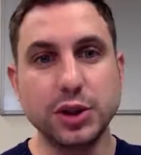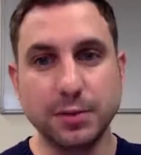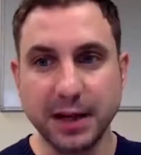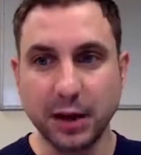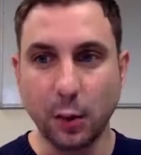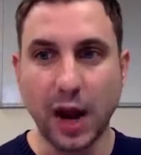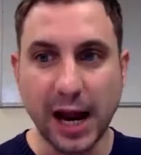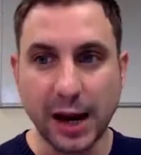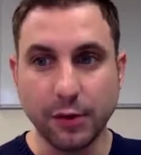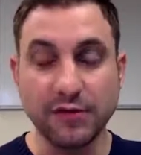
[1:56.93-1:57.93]
should be
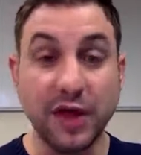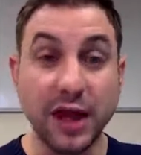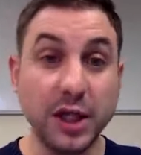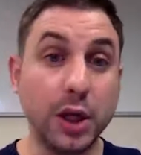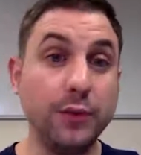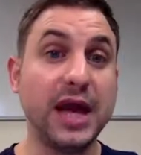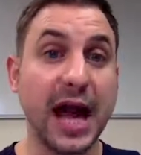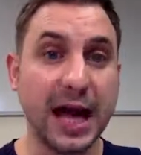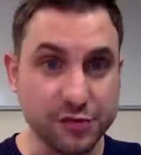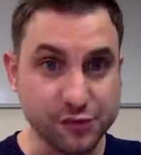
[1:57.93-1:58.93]
aware of that you
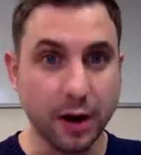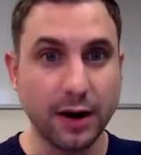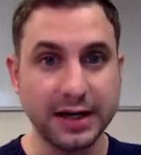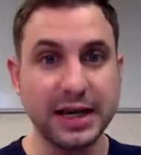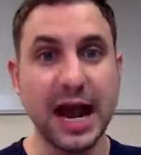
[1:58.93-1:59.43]
can right